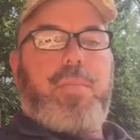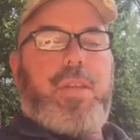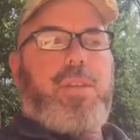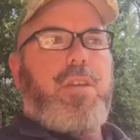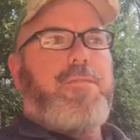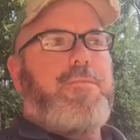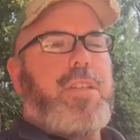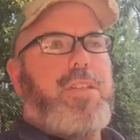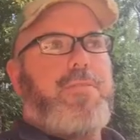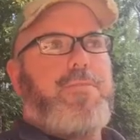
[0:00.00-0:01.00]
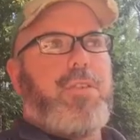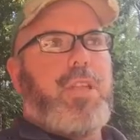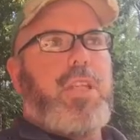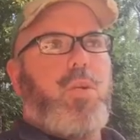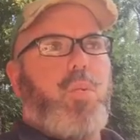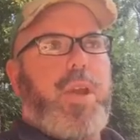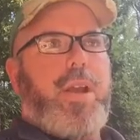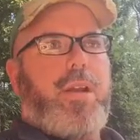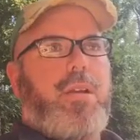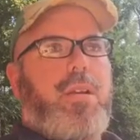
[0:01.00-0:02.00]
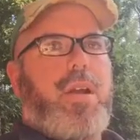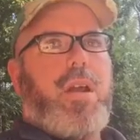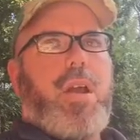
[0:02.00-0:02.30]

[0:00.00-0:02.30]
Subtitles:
Is he fully aware